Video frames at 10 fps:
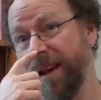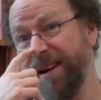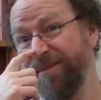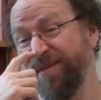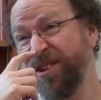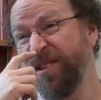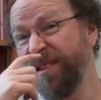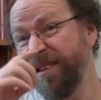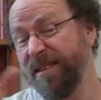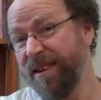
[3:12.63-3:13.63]
Now,
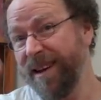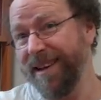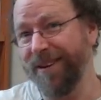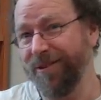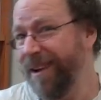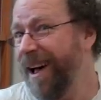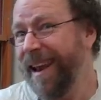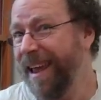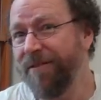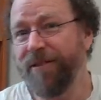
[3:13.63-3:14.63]
just a side note,
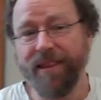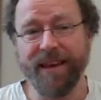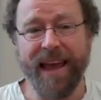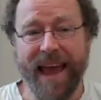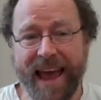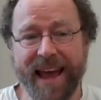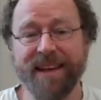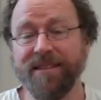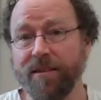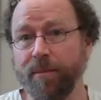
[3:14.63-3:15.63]
not everything
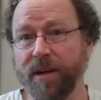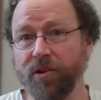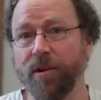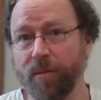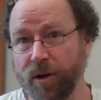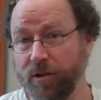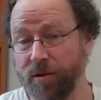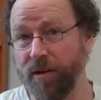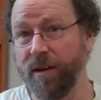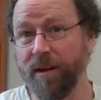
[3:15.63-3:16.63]
has diminishing
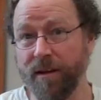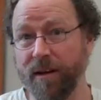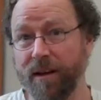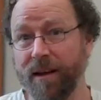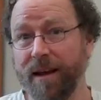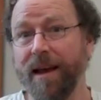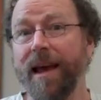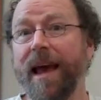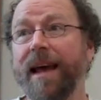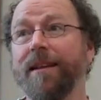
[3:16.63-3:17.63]
marginal utility.
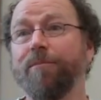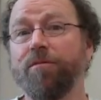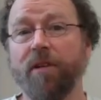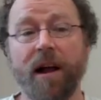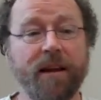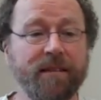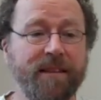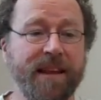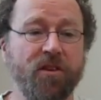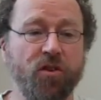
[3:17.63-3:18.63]
And the
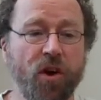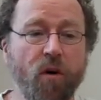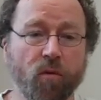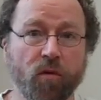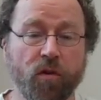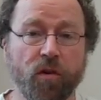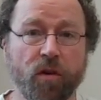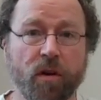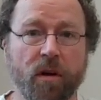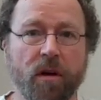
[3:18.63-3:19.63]
products that don't
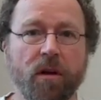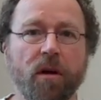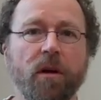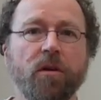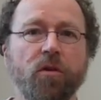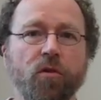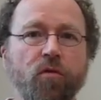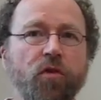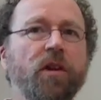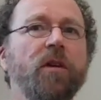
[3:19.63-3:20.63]

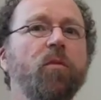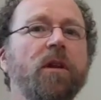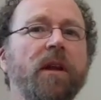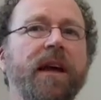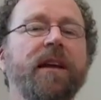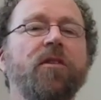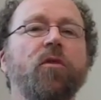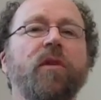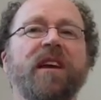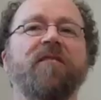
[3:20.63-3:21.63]
usually will land
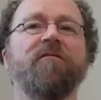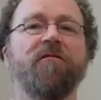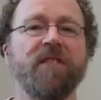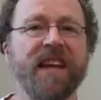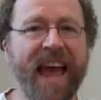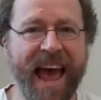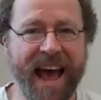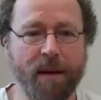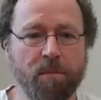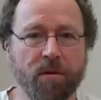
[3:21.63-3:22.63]
you in
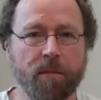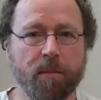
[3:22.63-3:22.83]
rehab.